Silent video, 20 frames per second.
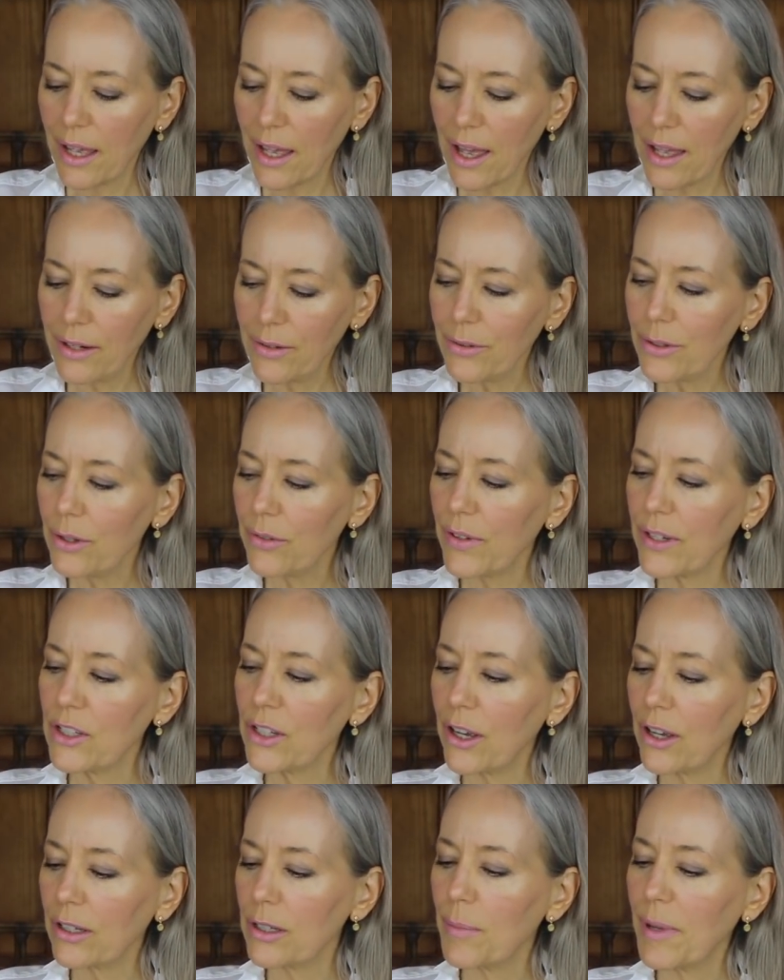I don't know if I
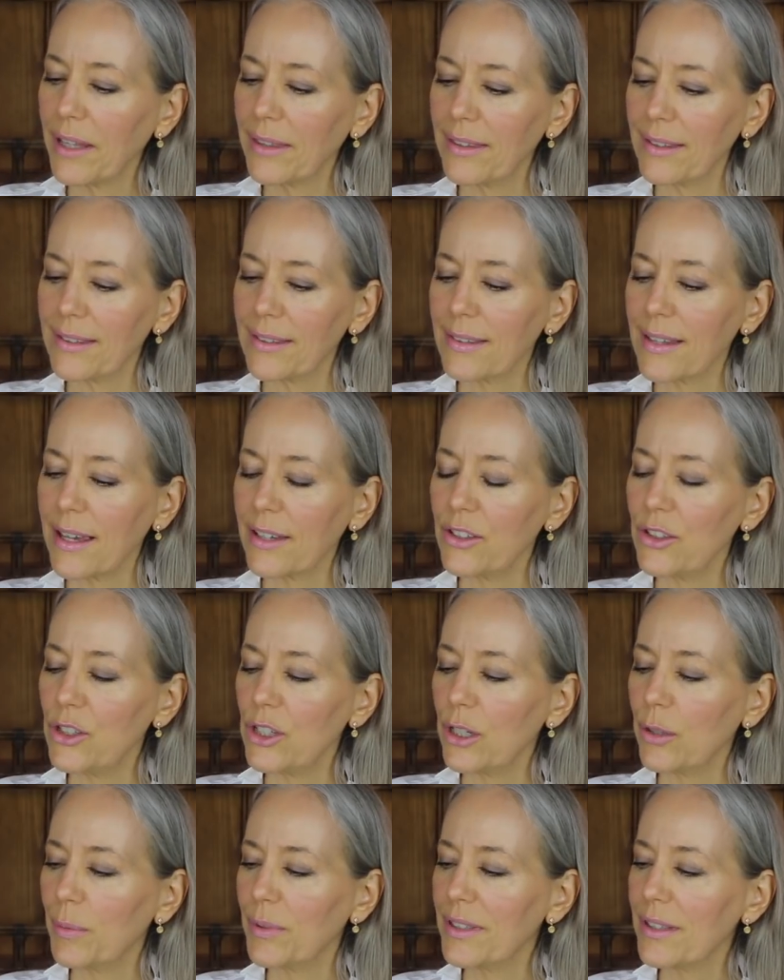talked about this last
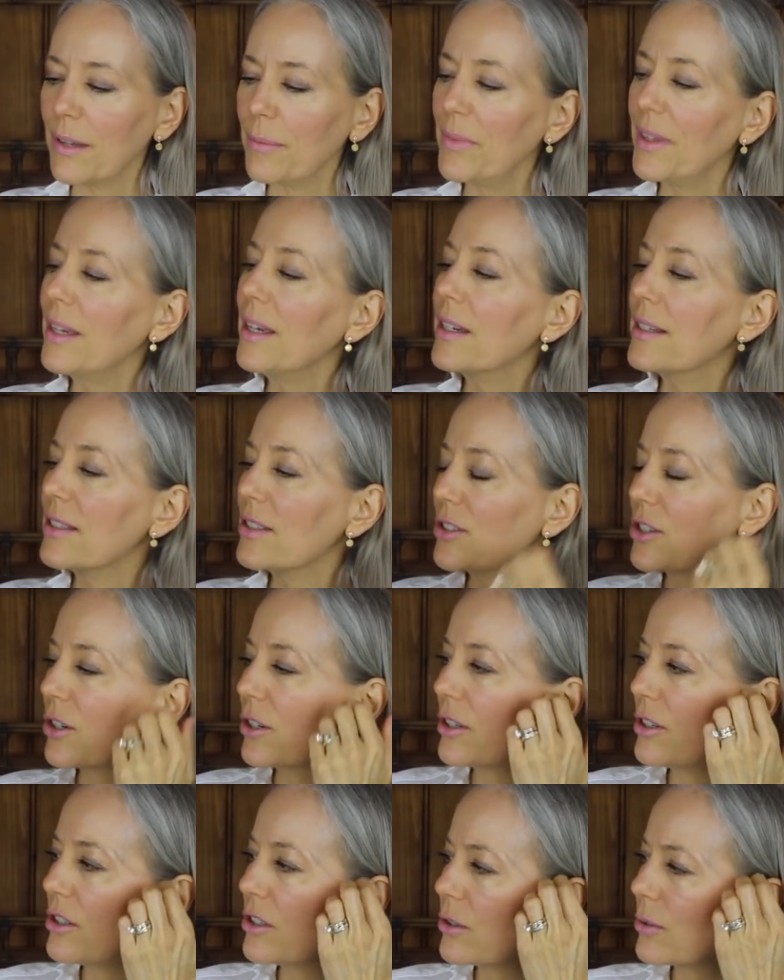year, but something I
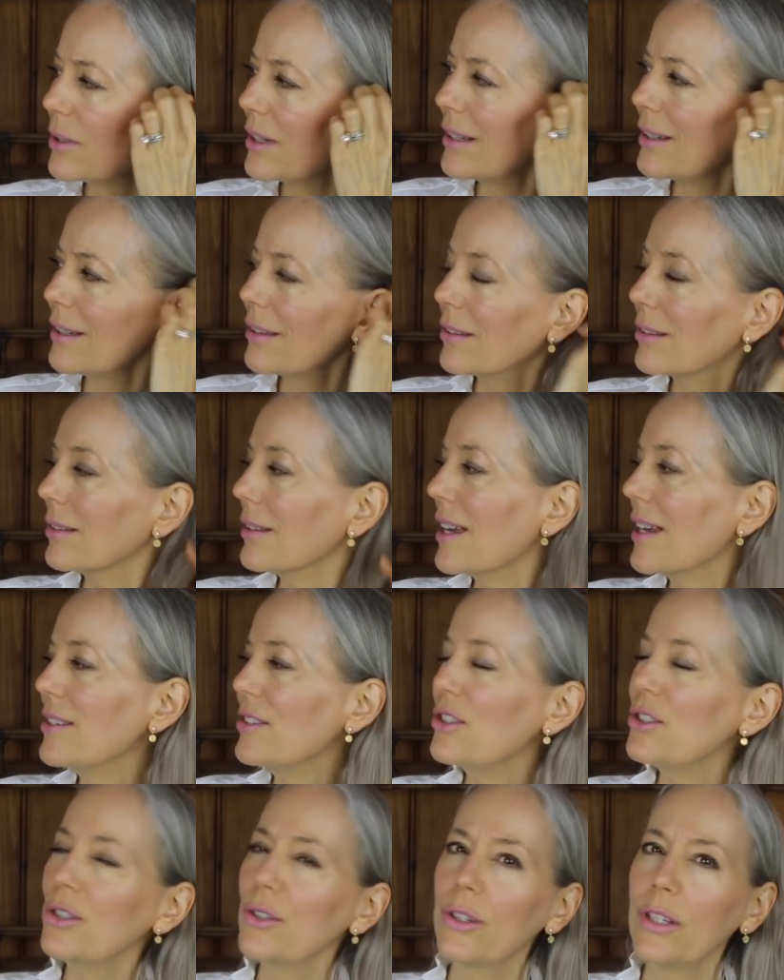started doing either
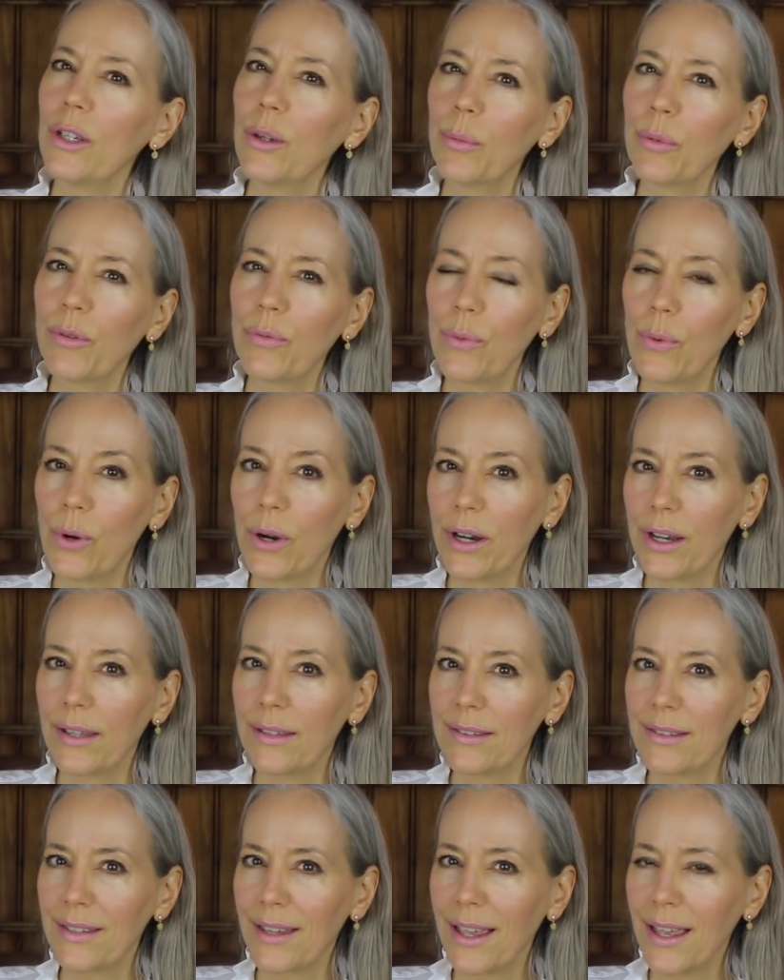last year or the year before
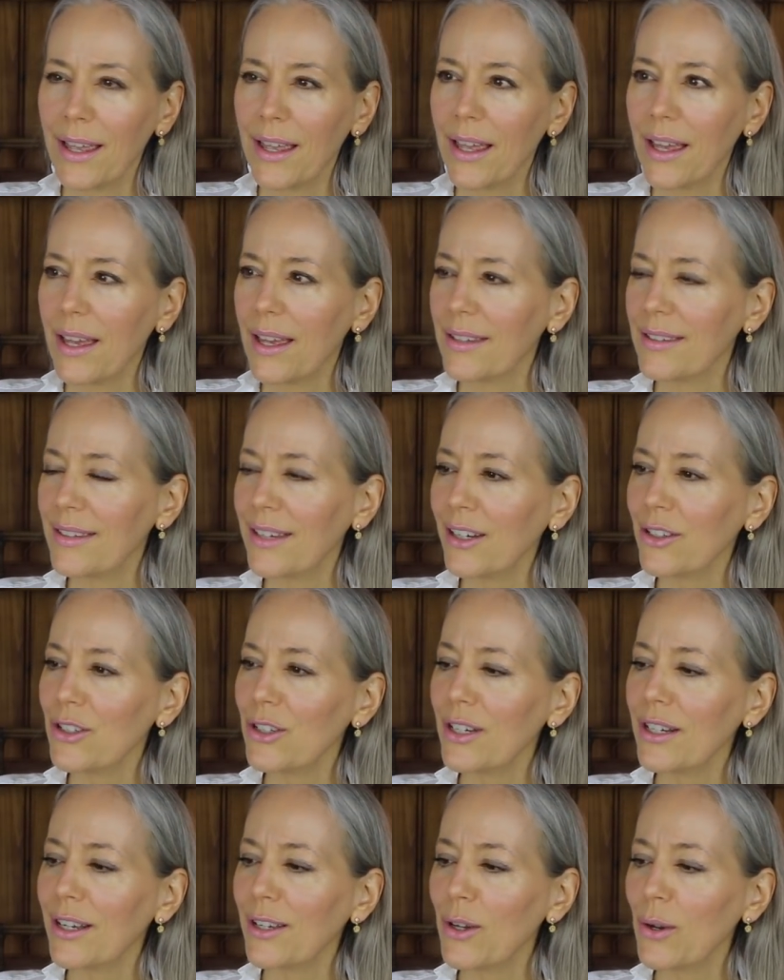is a
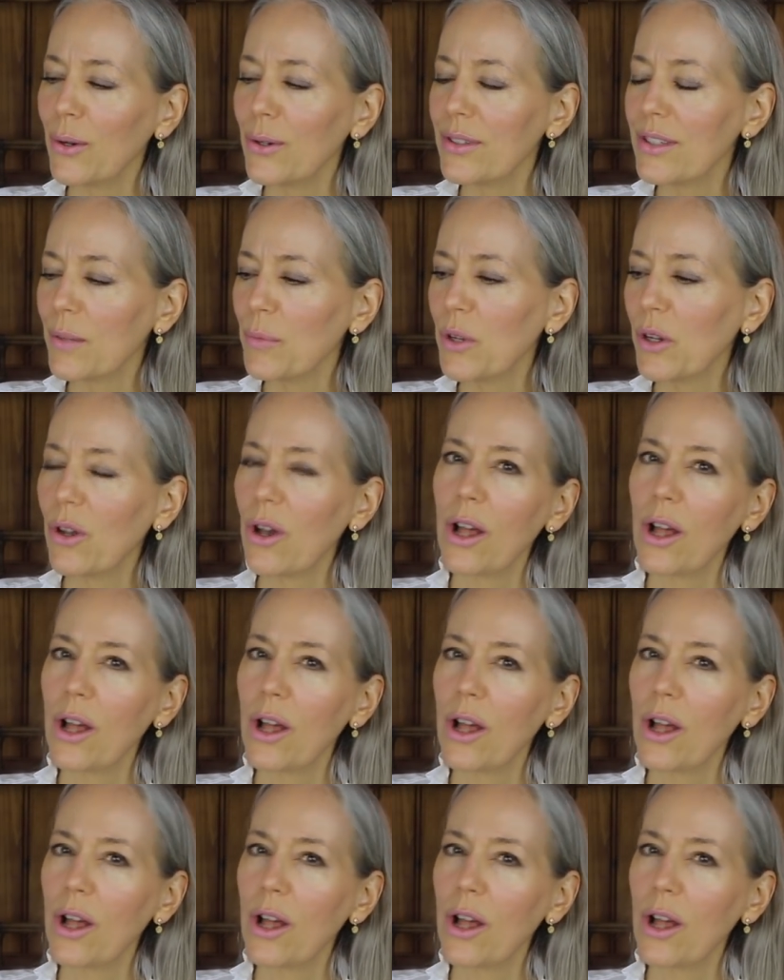section, I heard someone